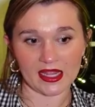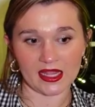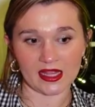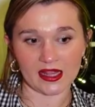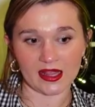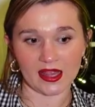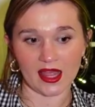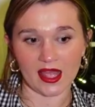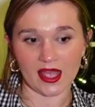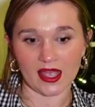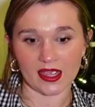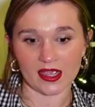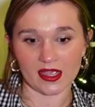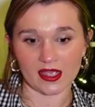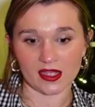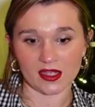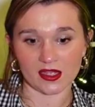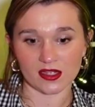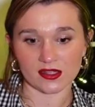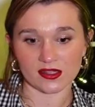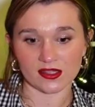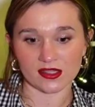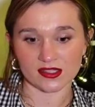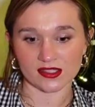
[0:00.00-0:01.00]
in like
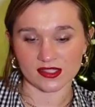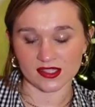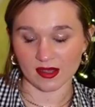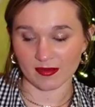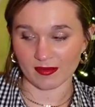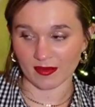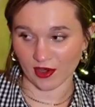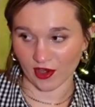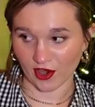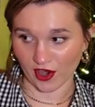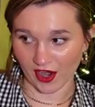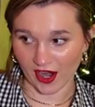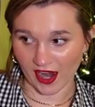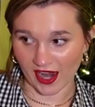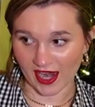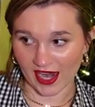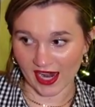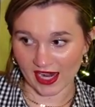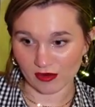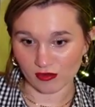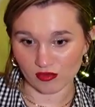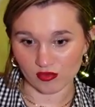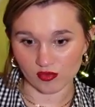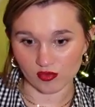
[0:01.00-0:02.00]
the summer and
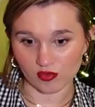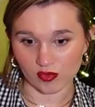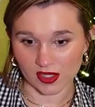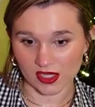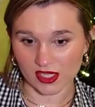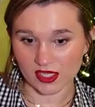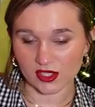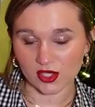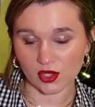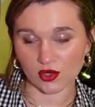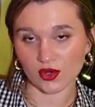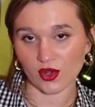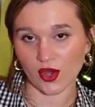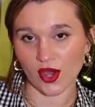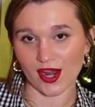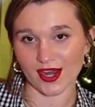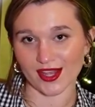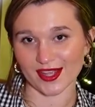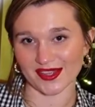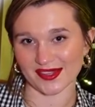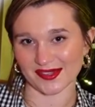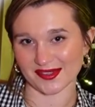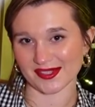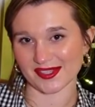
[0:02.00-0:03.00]
I really don't know how
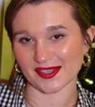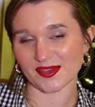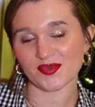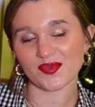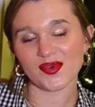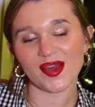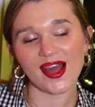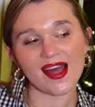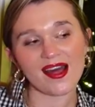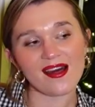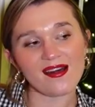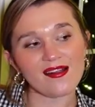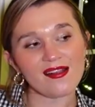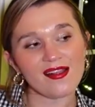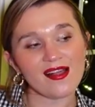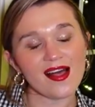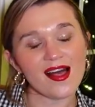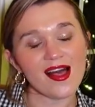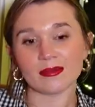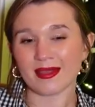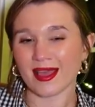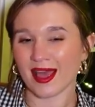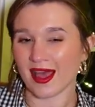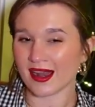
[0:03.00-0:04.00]
to use it well.
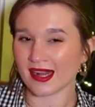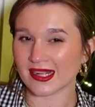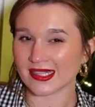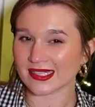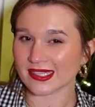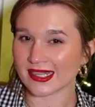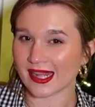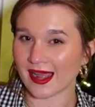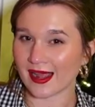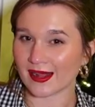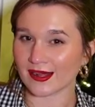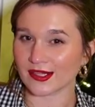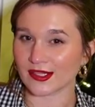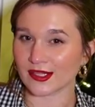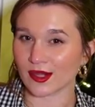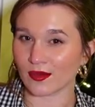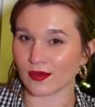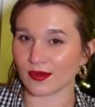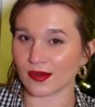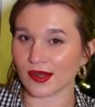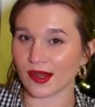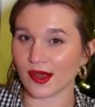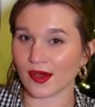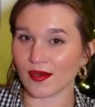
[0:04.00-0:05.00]
To be honest, I
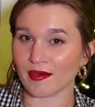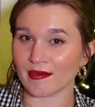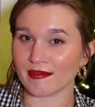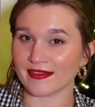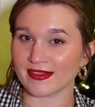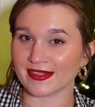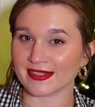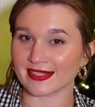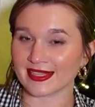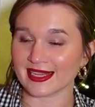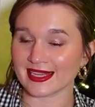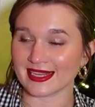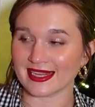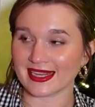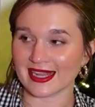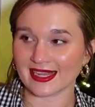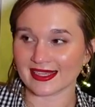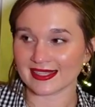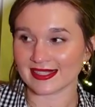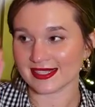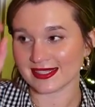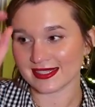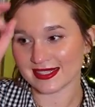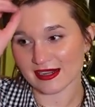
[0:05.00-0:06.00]
don't know if it's a
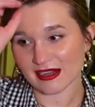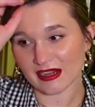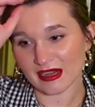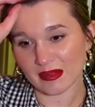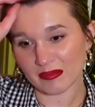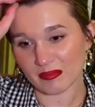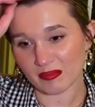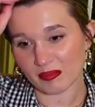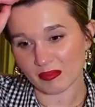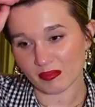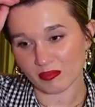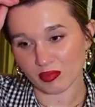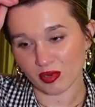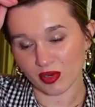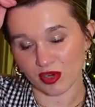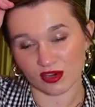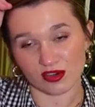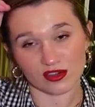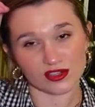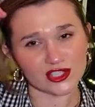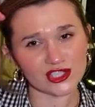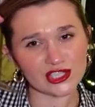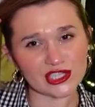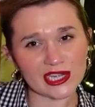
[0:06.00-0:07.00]
necessary
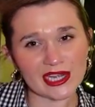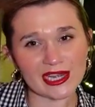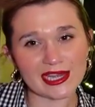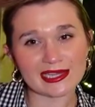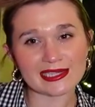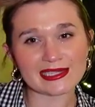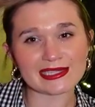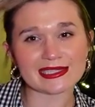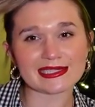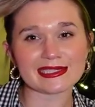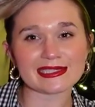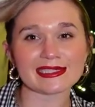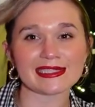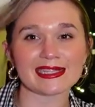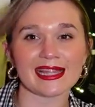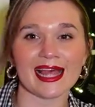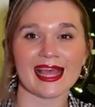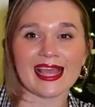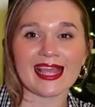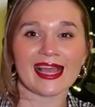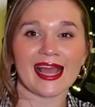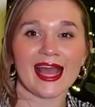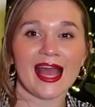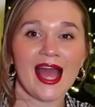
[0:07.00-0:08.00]
purchase.
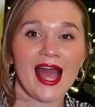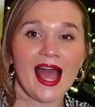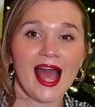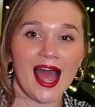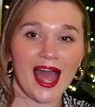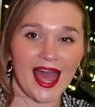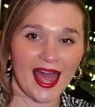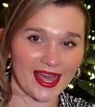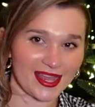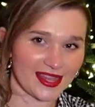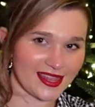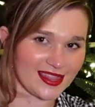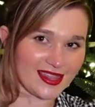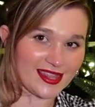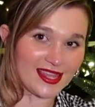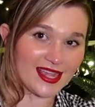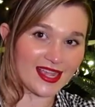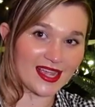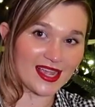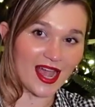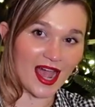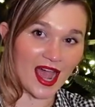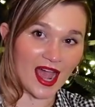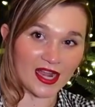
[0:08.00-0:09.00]
Like, I
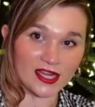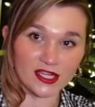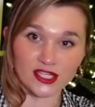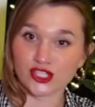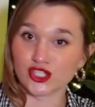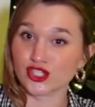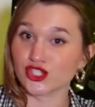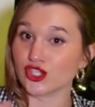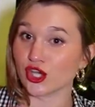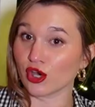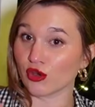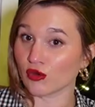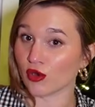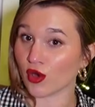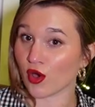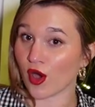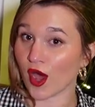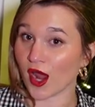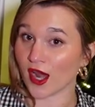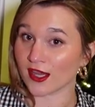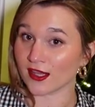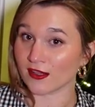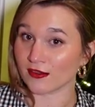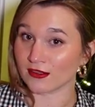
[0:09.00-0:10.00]
think I just don't know
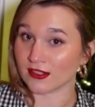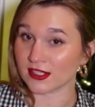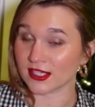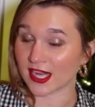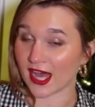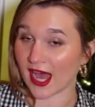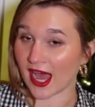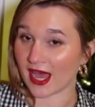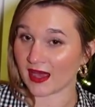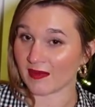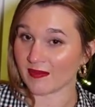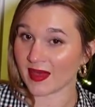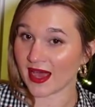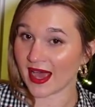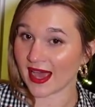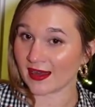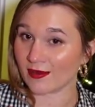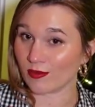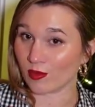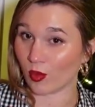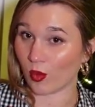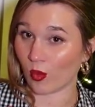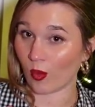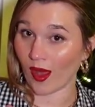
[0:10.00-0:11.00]
how to use an
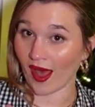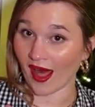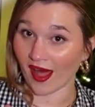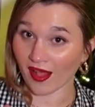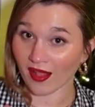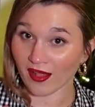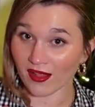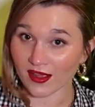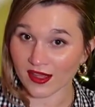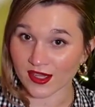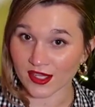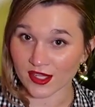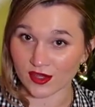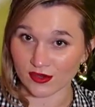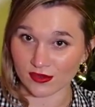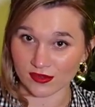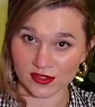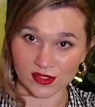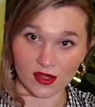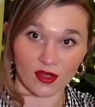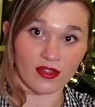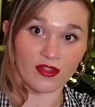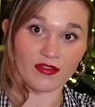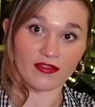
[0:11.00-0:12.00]
iPad well and
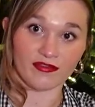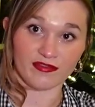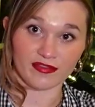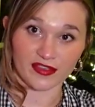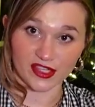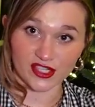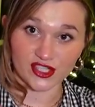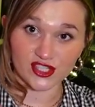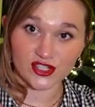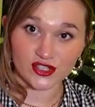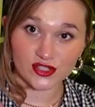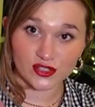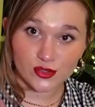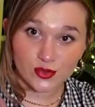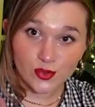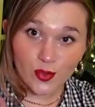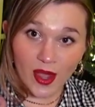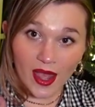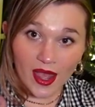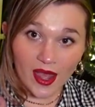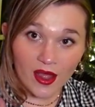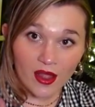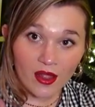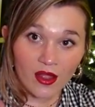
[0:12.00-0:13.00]
use all the features
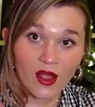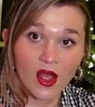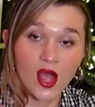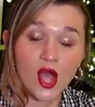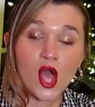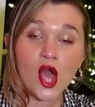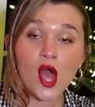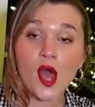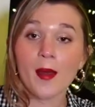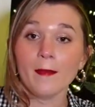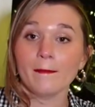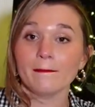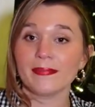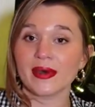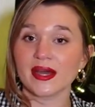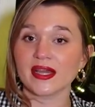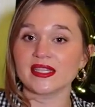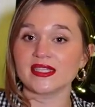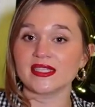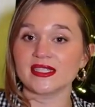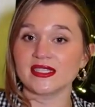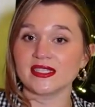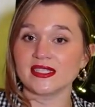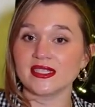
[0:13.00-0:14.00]
well,
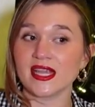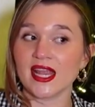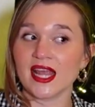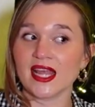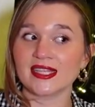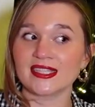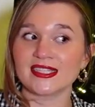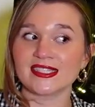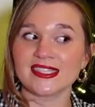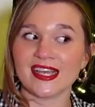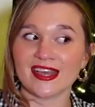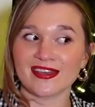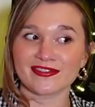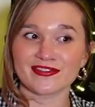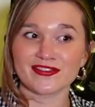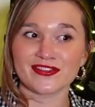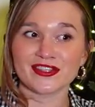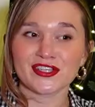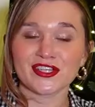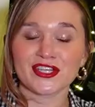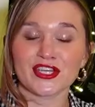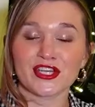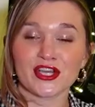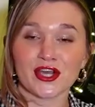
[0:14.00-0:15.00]
but it's
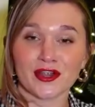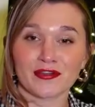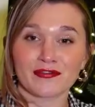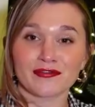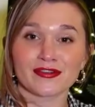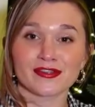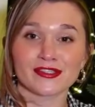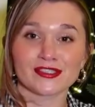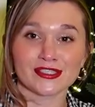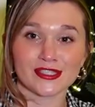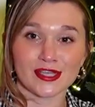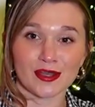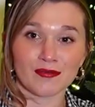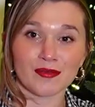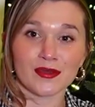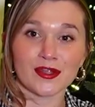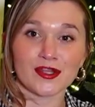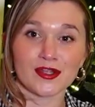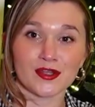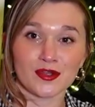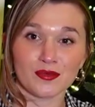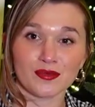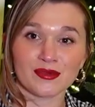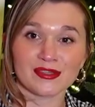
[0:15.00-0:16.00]
definitely good for
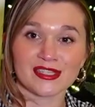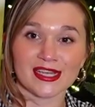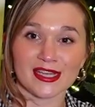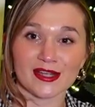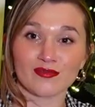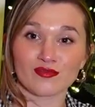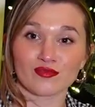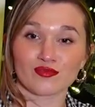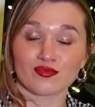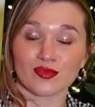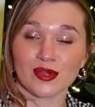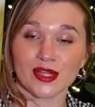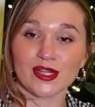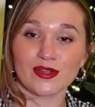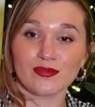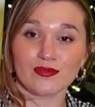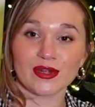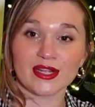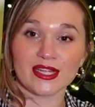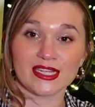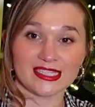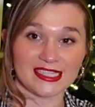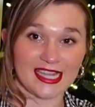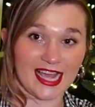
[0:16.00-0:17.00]
someone who was like really,
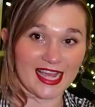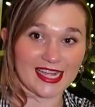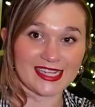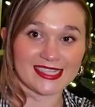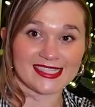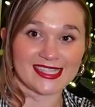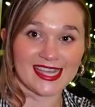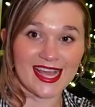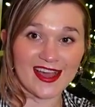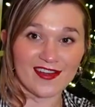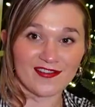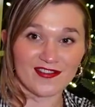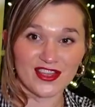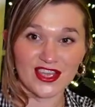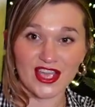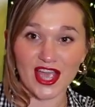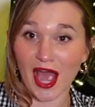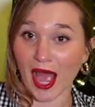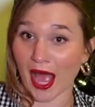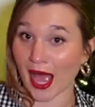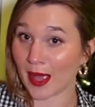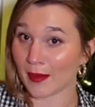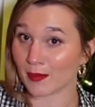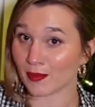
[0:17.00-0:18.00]
really tech savvy.
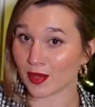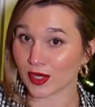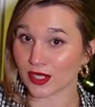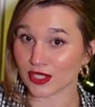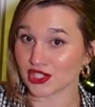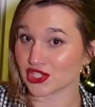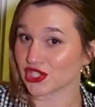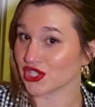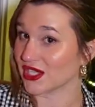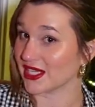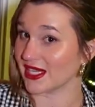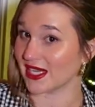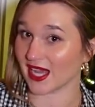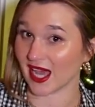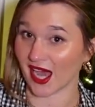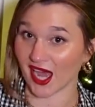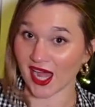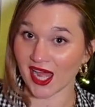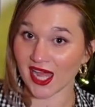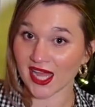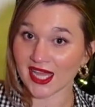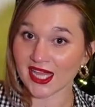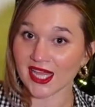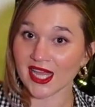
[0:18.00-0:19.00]
I'm personally
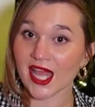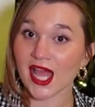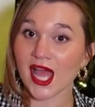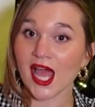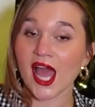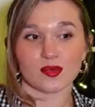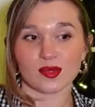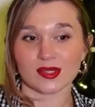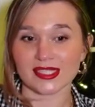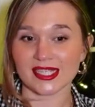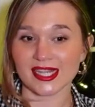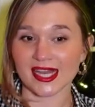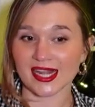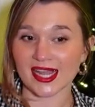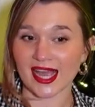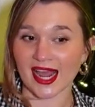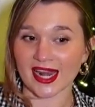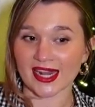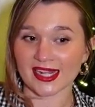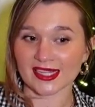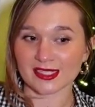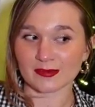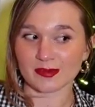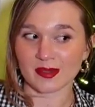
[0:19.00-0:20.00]
not. The reason I
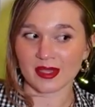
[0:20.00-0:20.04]
got it is